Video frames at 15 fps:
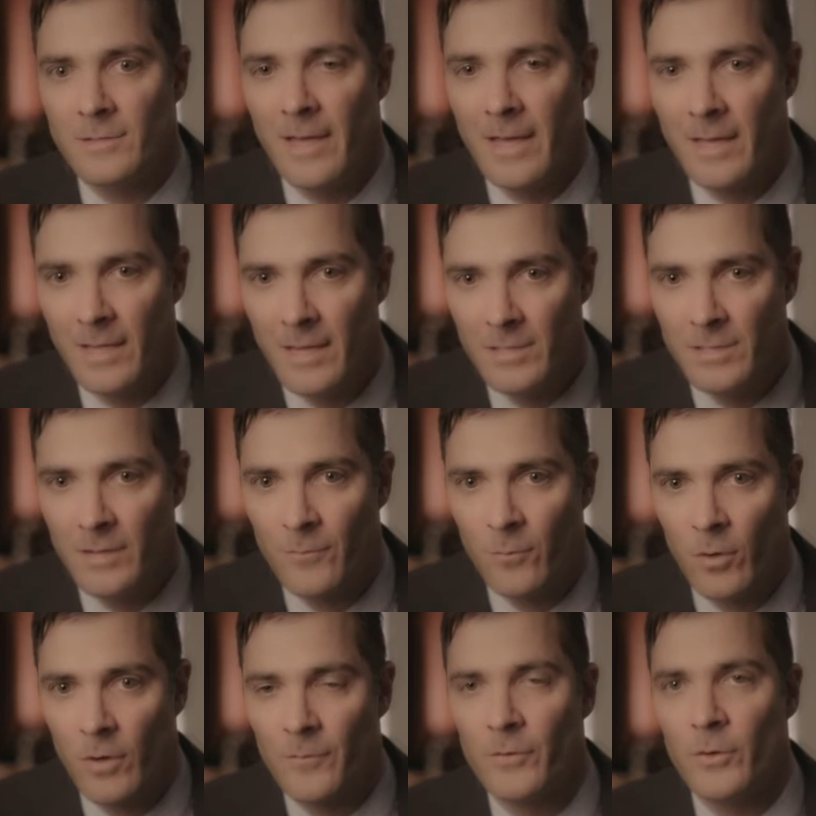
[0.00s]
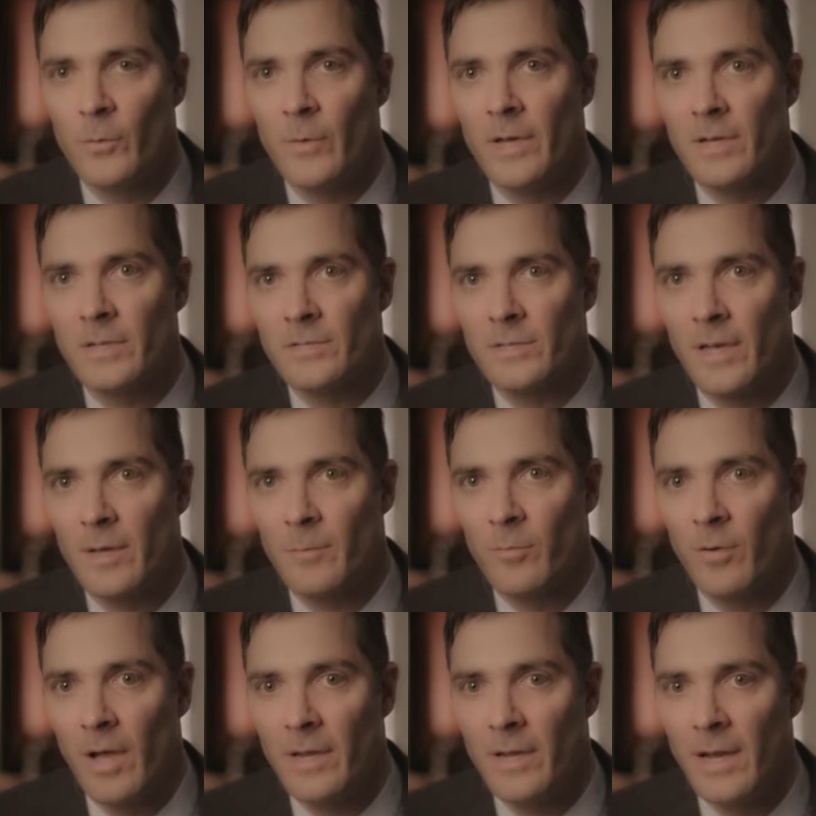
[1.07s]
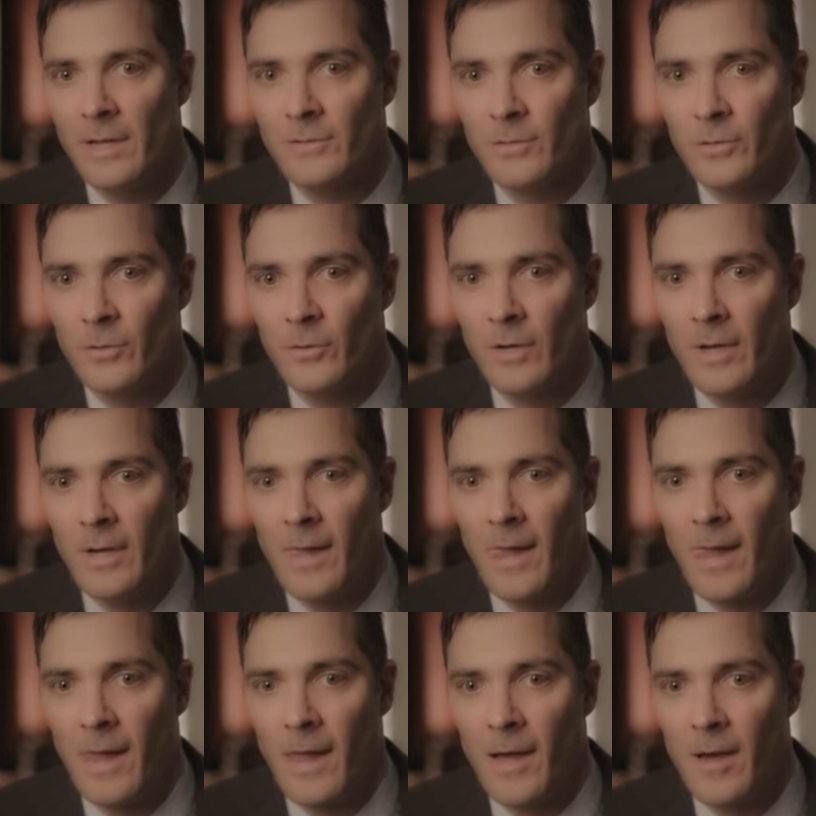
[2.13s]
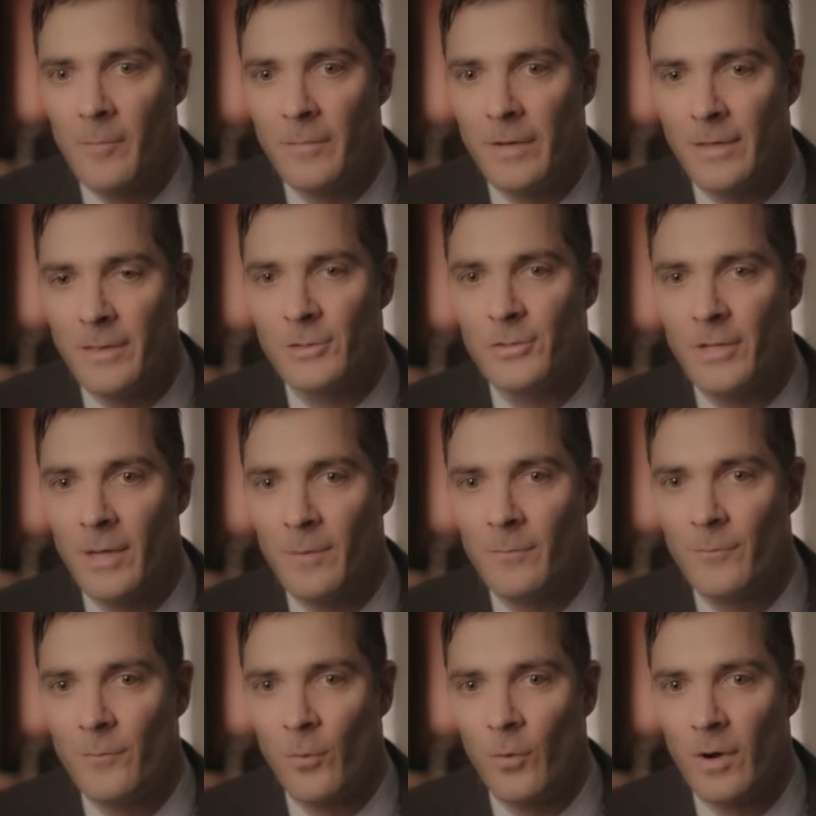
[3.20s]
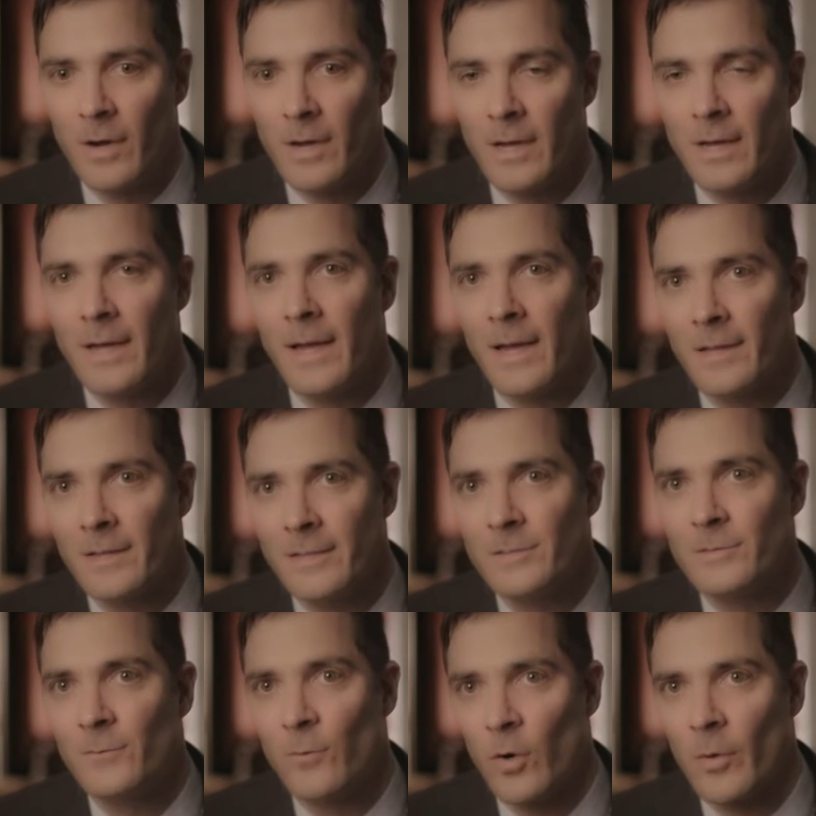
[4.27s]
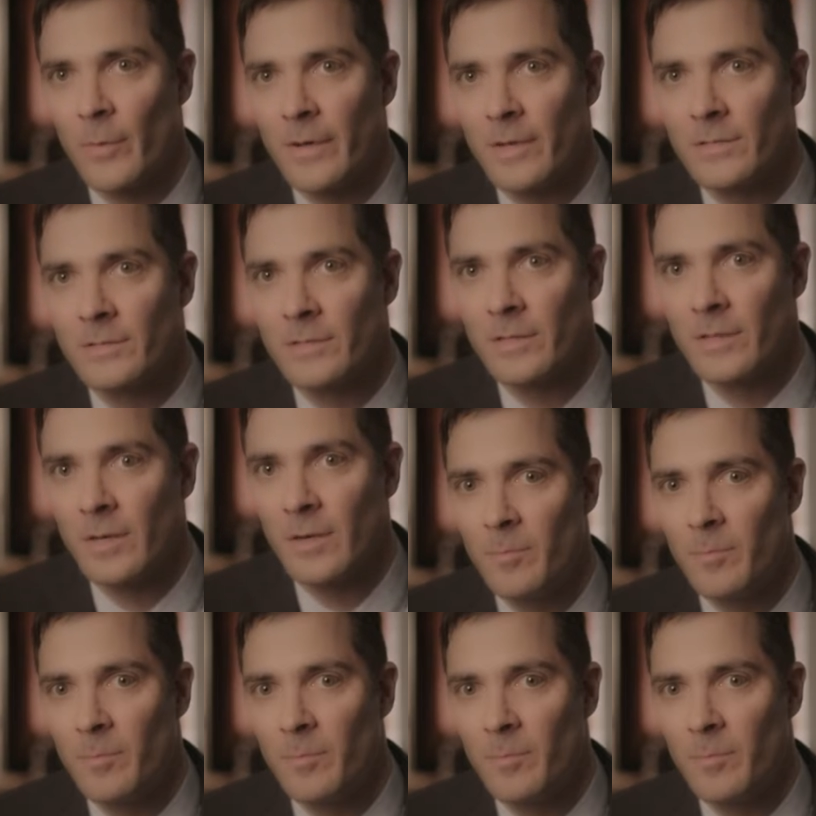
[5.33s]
take it easy for a few weeks and probably not to hit the gym for at least 4 weeks.